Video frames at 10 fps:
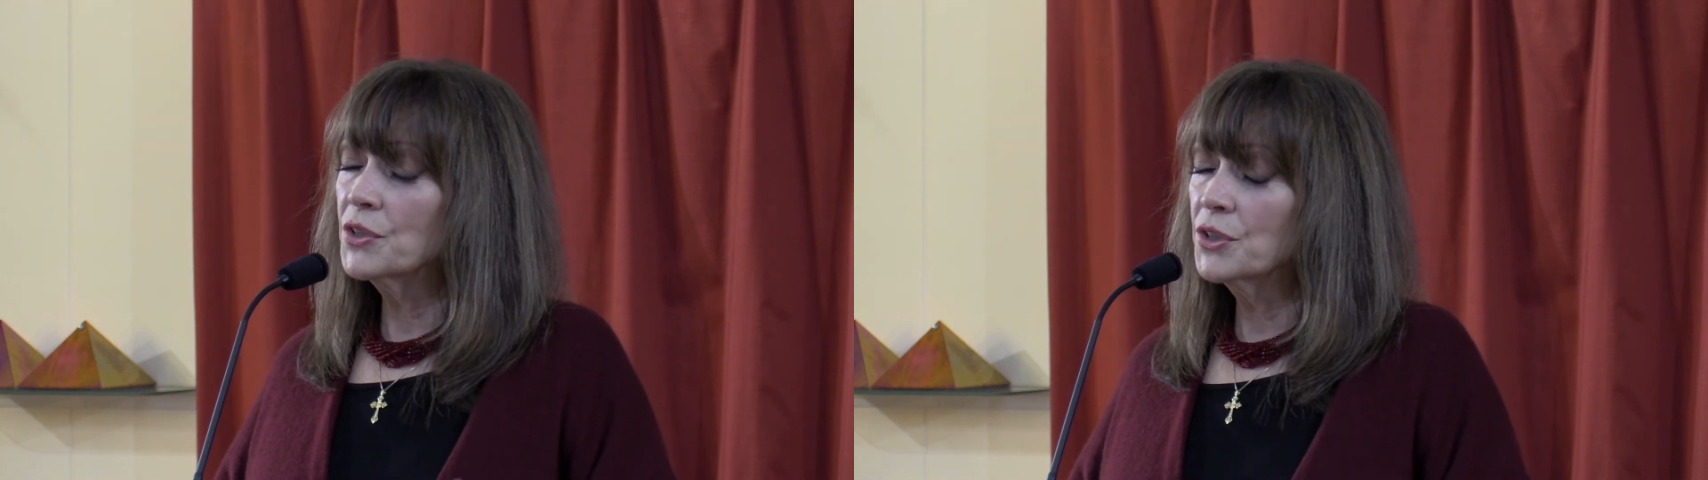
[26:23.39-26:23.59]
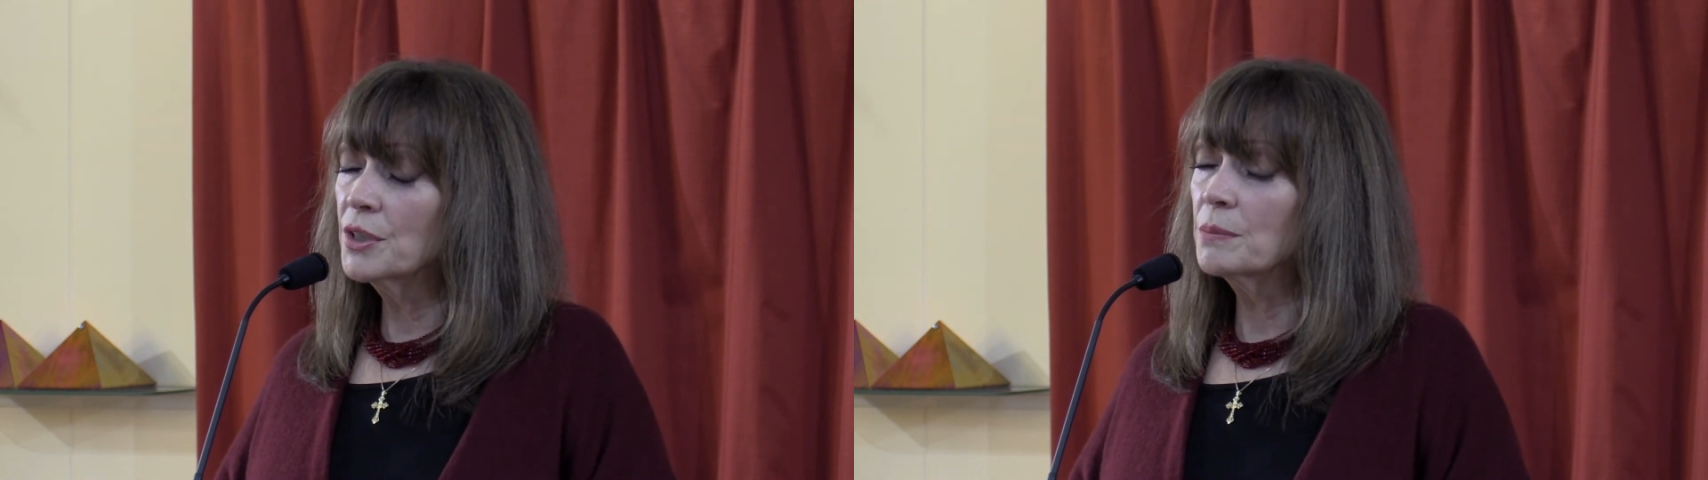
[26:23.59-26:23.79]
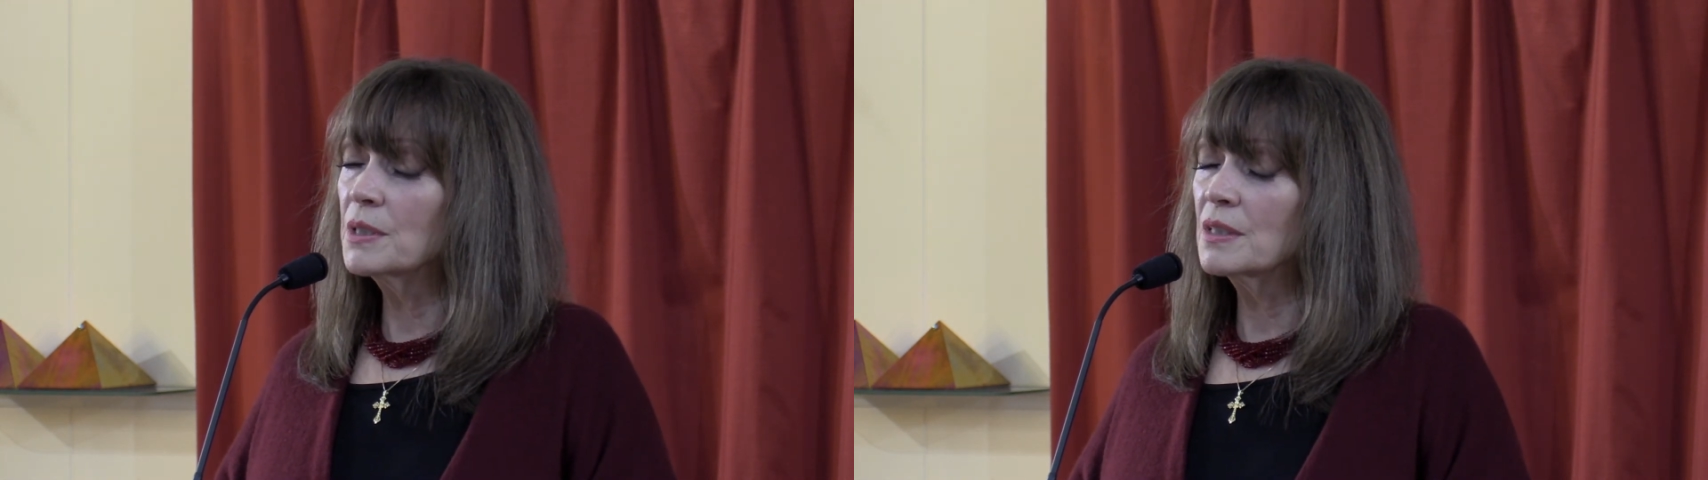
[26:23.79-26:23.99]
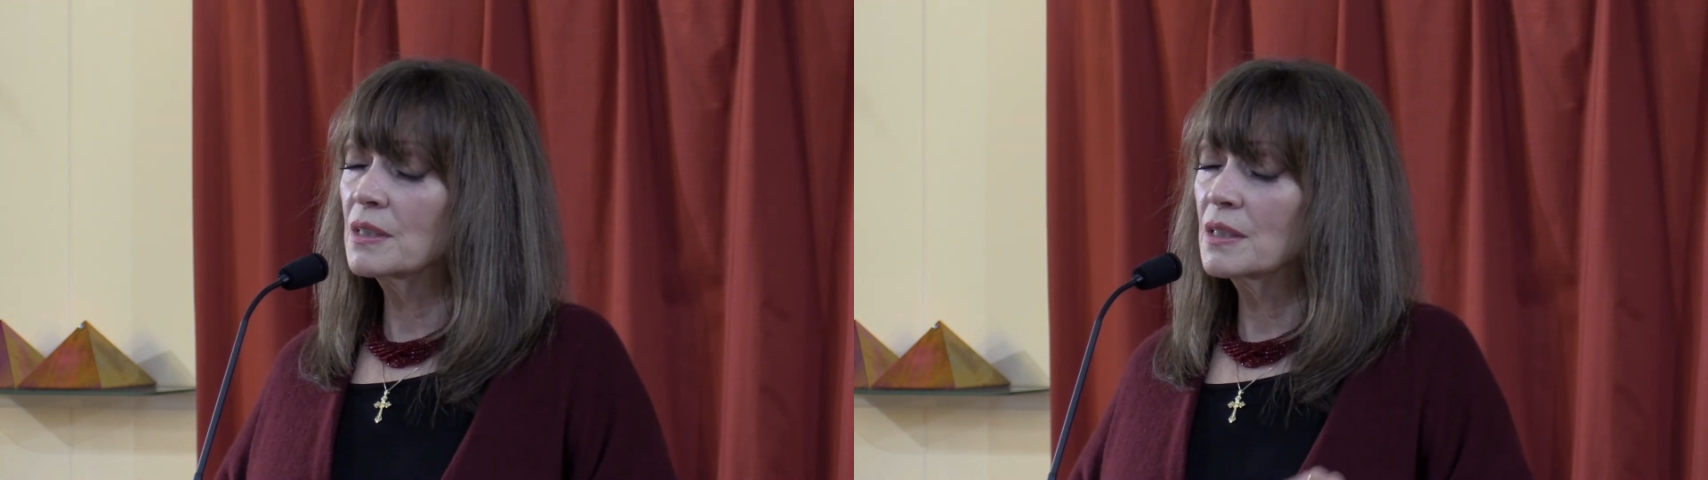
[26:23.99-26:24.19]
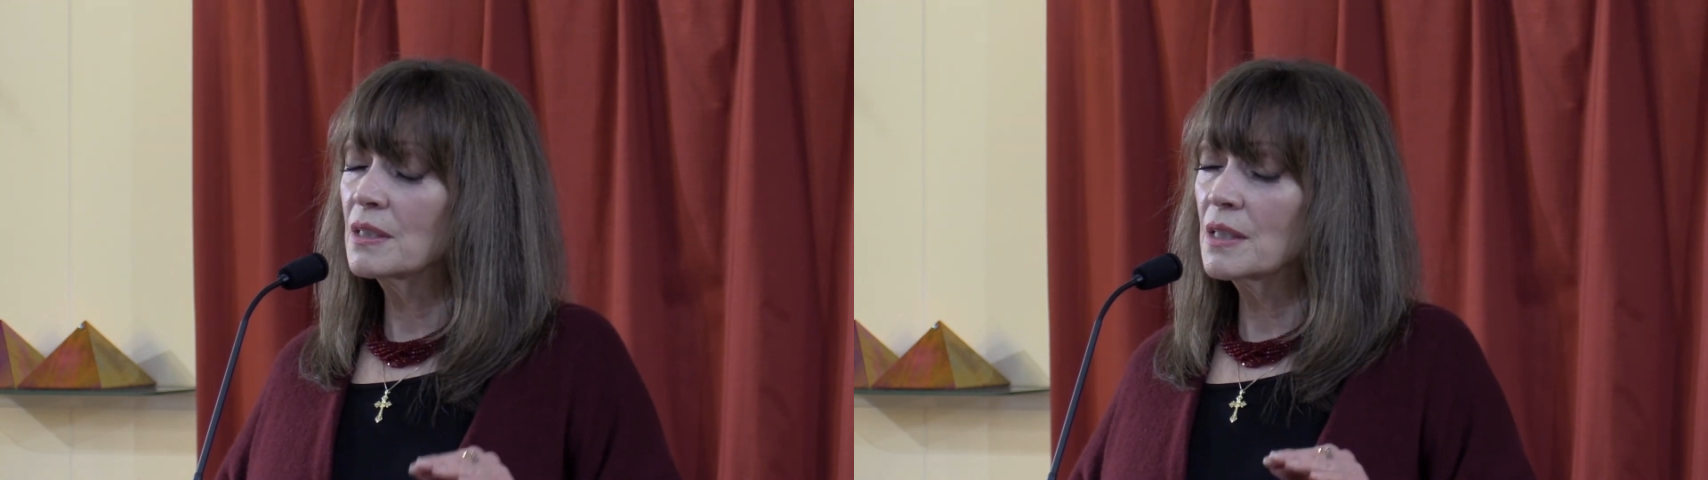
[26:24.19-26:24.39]
human
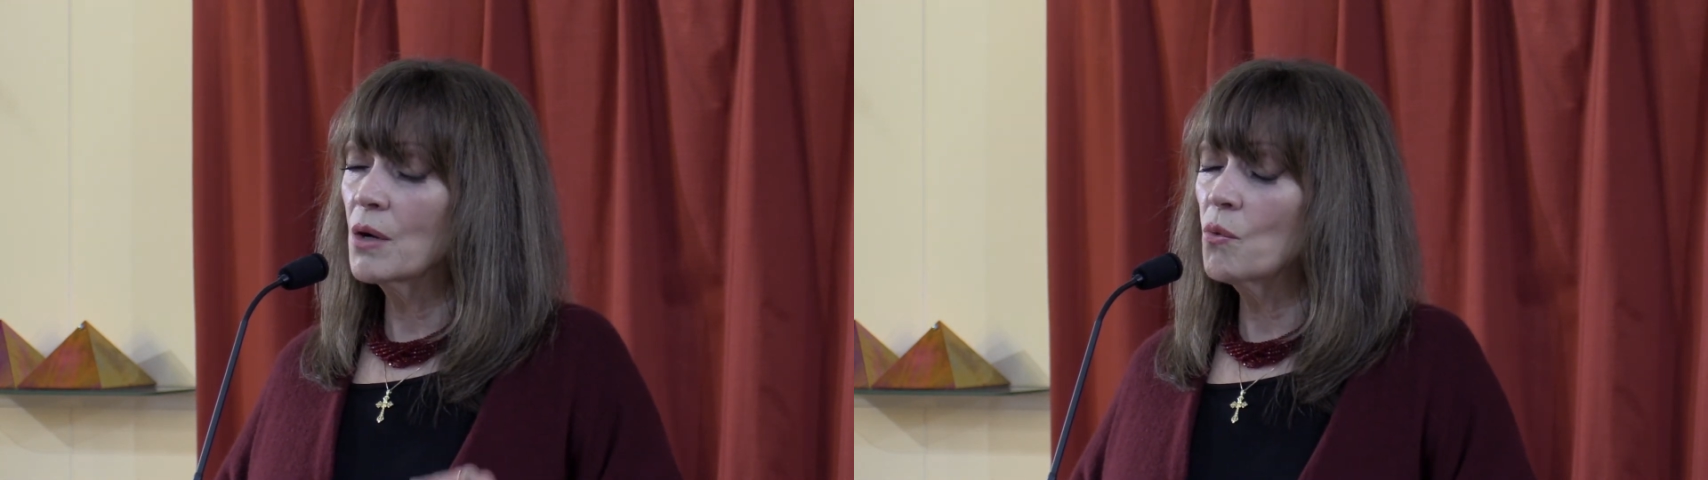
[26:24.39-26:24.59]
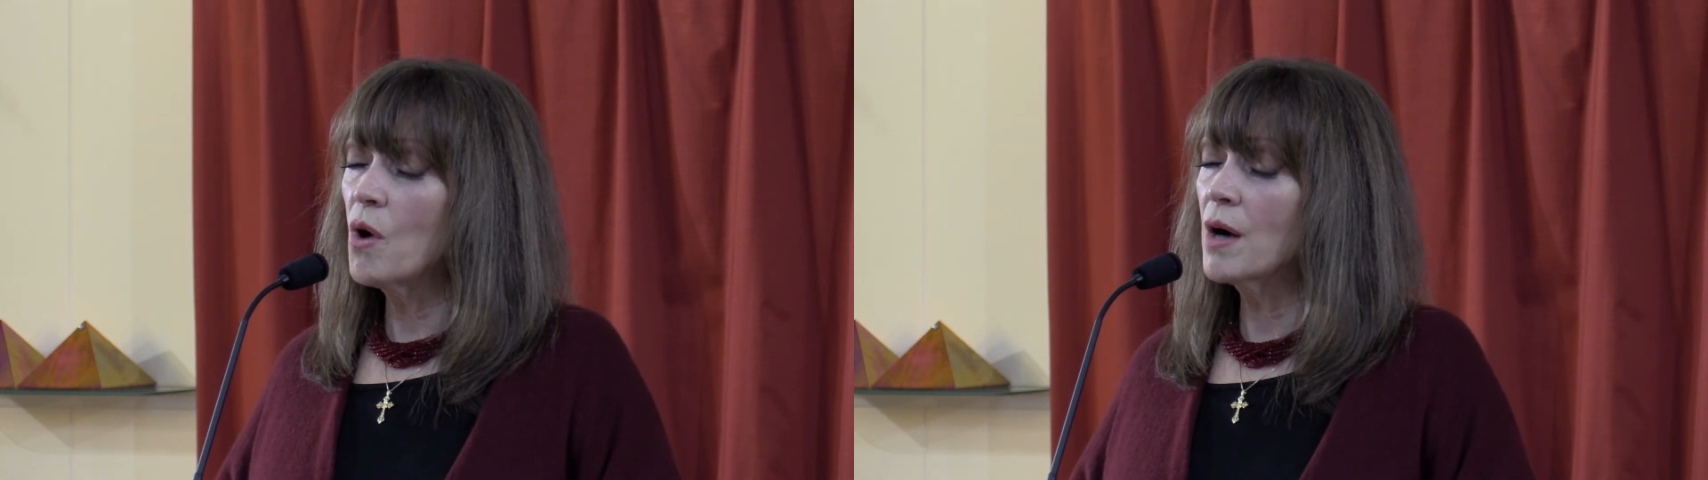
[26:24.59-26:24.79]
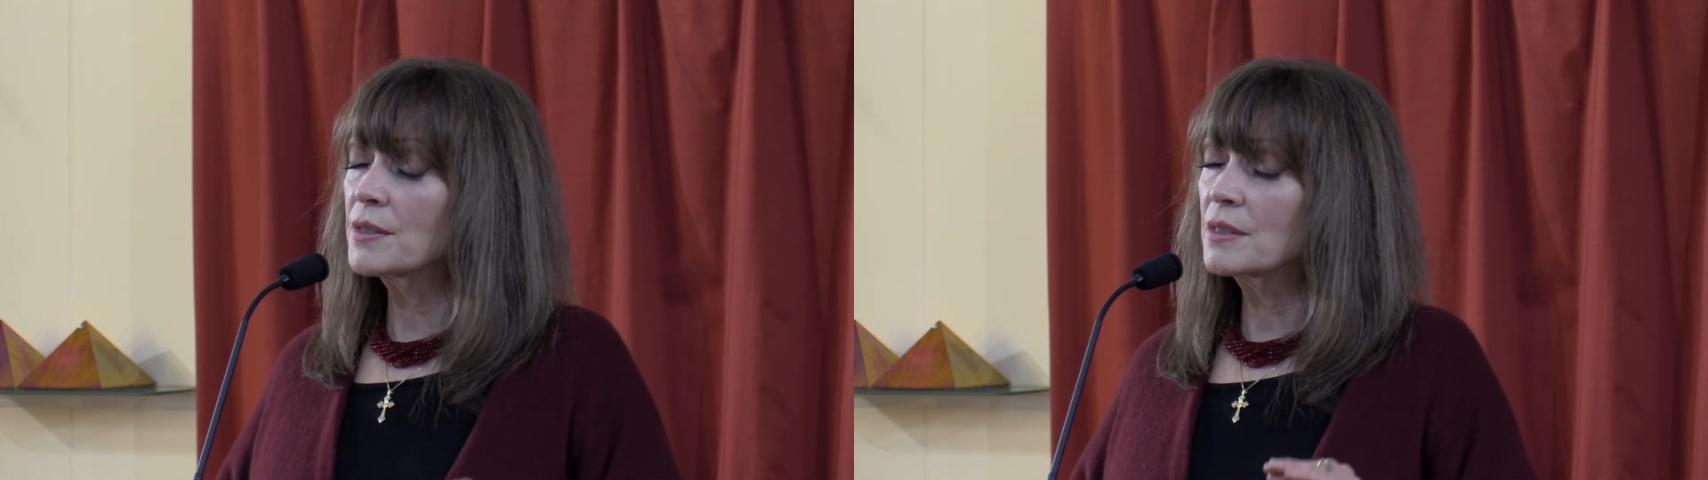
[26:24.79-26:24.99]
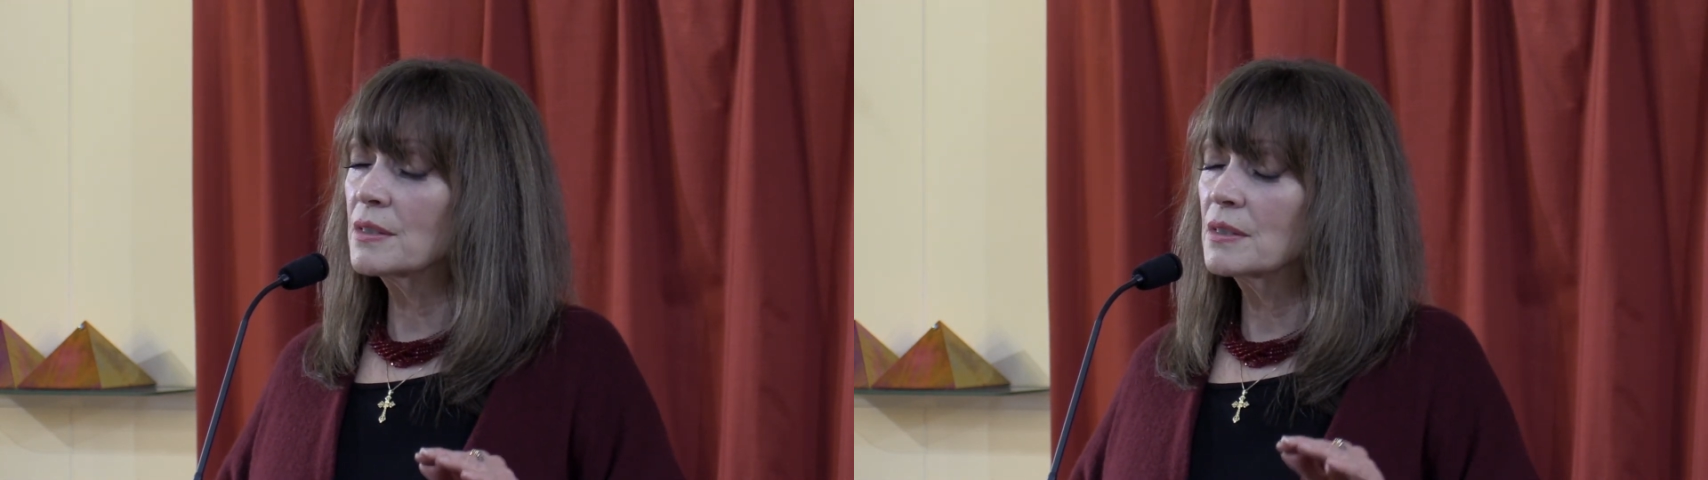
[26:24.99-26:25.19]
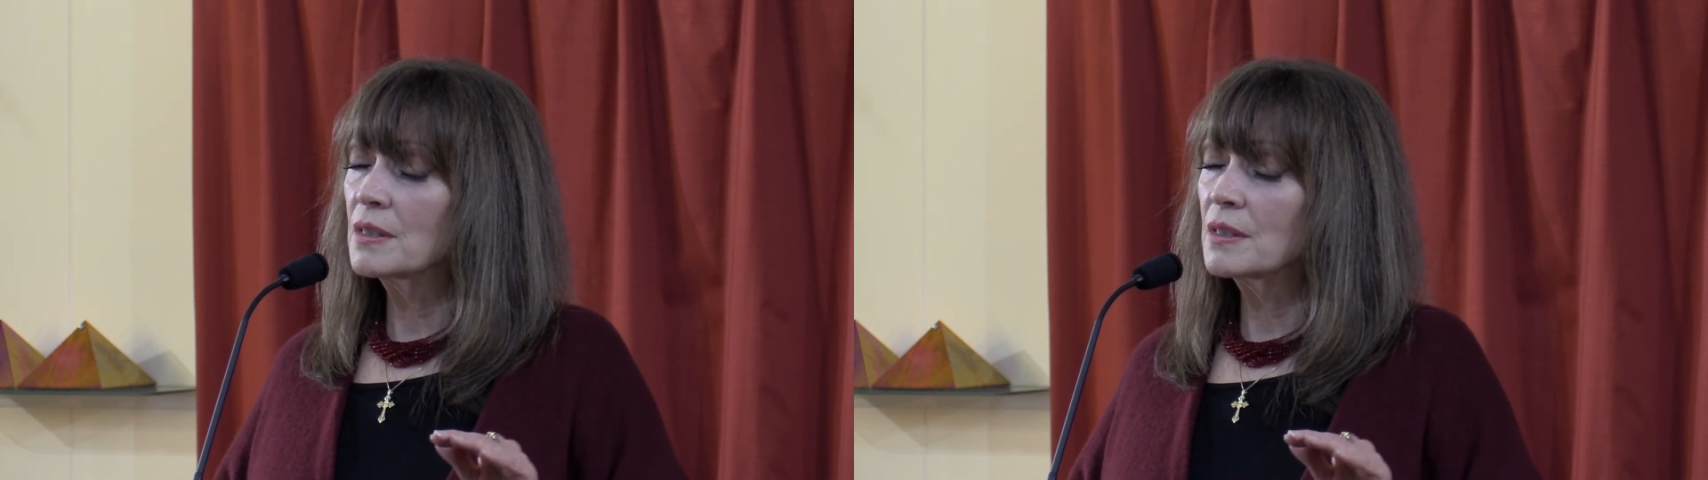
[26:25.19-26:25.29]
that walked